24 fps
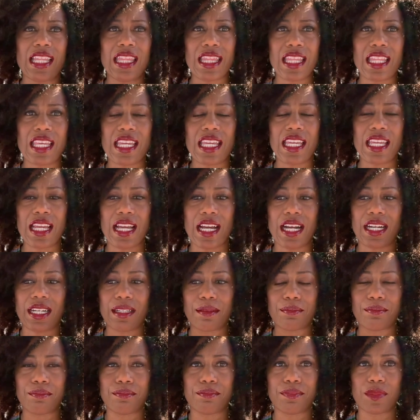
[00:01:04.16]
in the
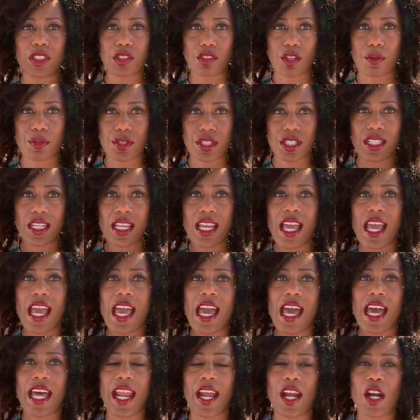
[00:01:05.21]
description,
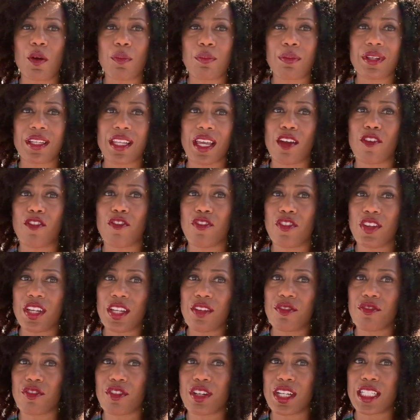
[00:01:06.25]
and I opened a
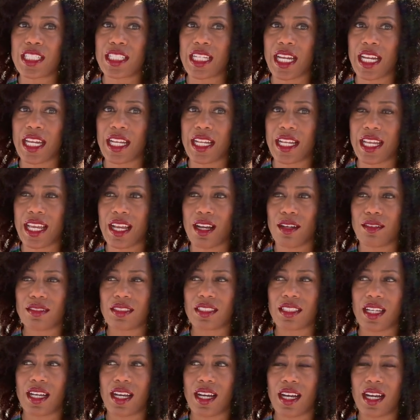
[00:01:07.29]
fee-free checking account.
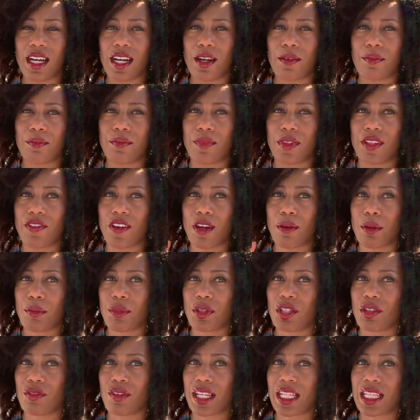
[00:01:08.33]
If I
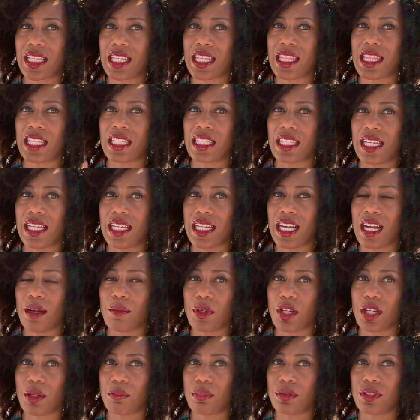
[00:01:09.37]
remember correctly, the link
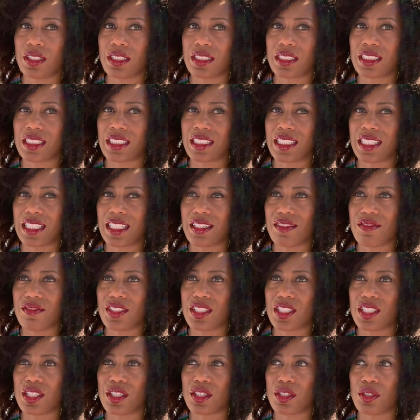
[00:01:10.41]
I'm gonna put
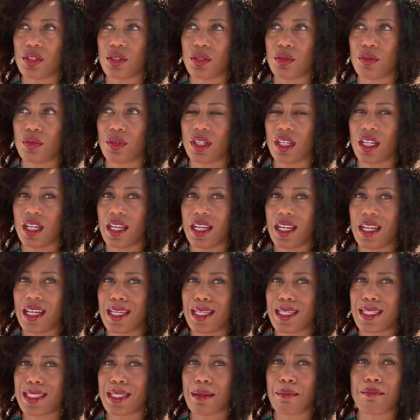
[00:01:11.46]
gives you
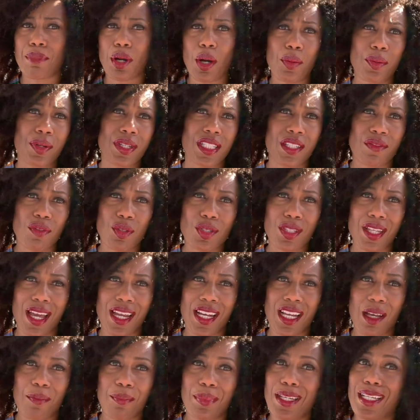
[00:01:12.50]
some bonus if you
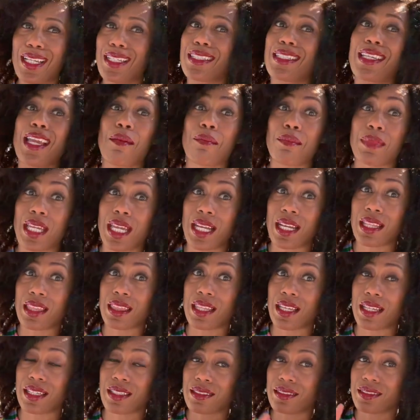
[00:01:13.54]
sign up. It doesn't get me
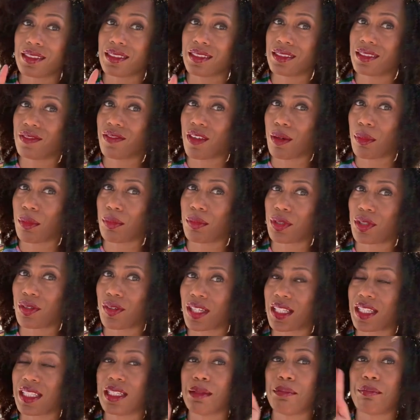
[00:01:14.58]
anything, if I remember
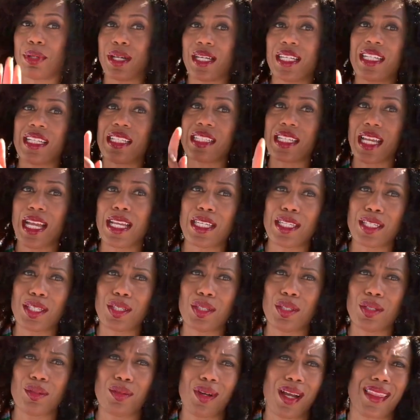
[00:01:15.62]
correctly, but it'll get
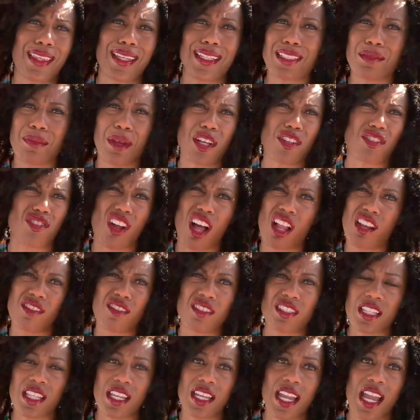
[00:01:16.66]
you, I think, some extra
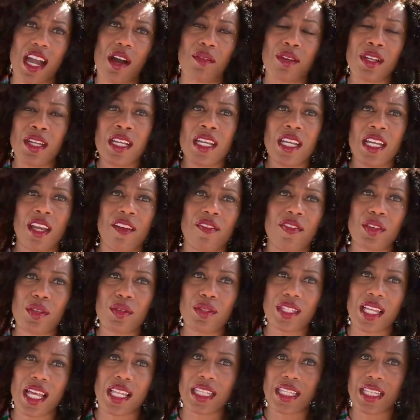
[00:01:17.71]
dollars in the account if you
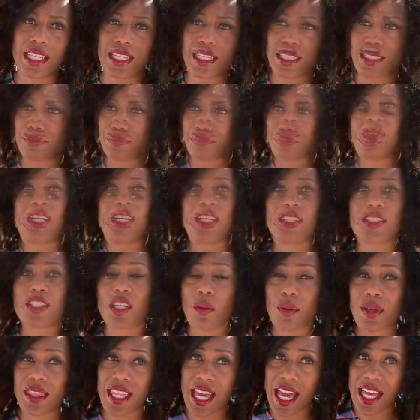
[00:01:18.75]
use that link.
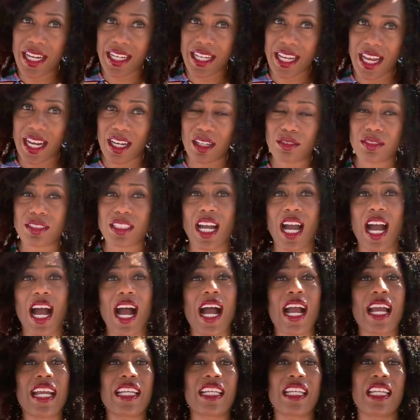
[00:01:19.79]
So with that account,
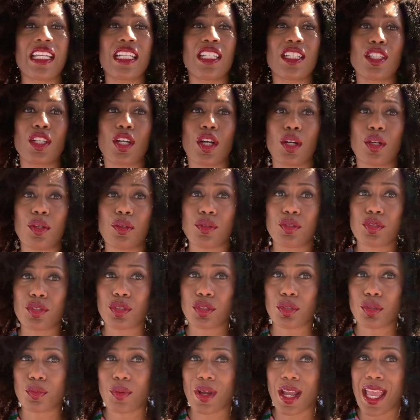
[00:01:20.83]
I can go
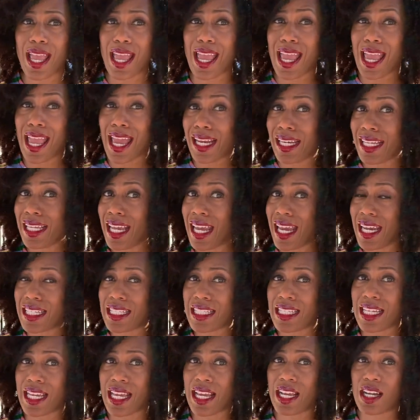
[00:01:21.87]
to any
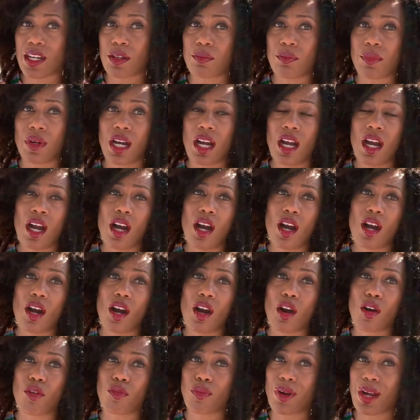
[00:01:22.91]
ATM
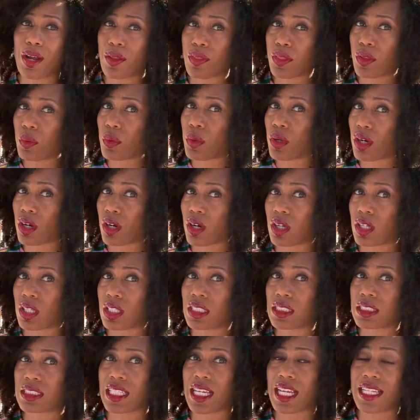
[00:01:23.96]
around the
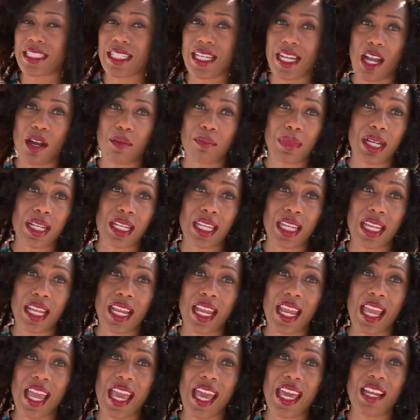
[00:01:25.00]
world and take out
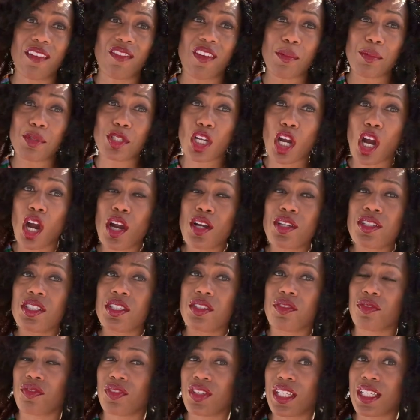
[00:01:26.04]
money, and if I'm
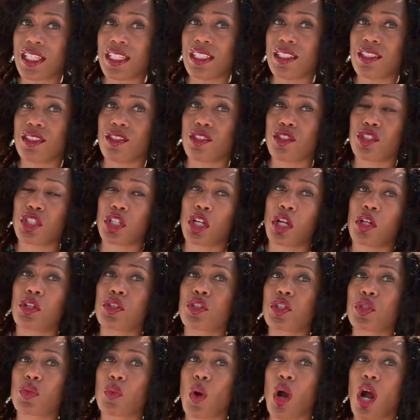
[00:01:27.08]
charged fees,
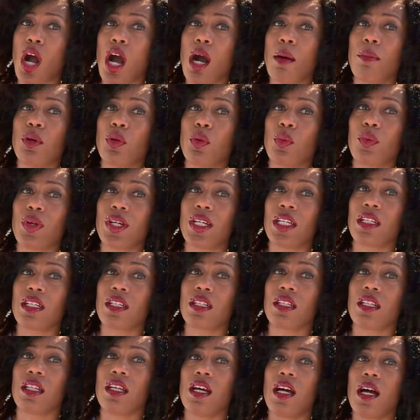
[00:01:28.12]
Charles Schwab
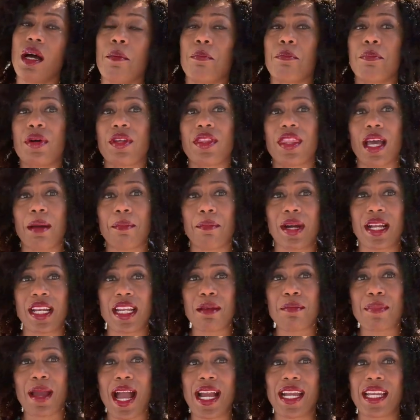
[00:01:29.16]
will put that
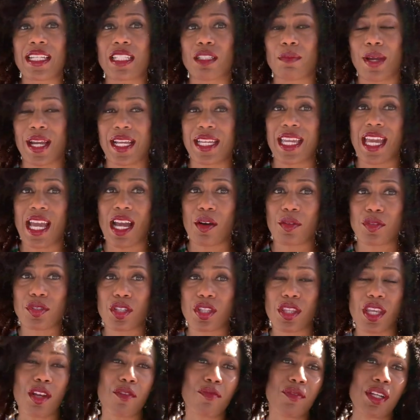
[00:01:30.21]
money back into my account.
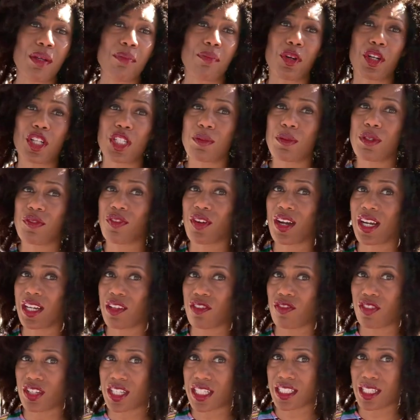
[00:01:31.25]
So they reimburse me for
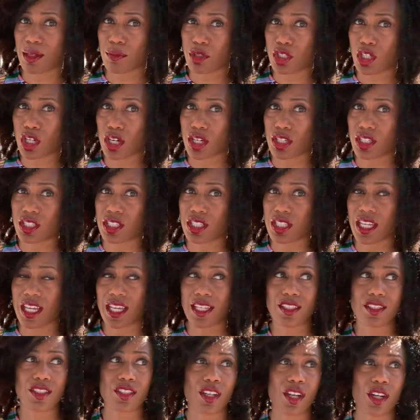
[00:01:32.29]
any fees I'm charged.
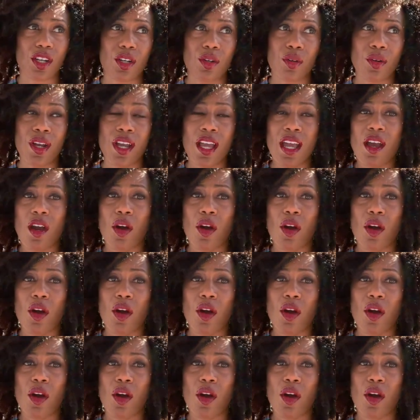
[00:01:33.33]
And so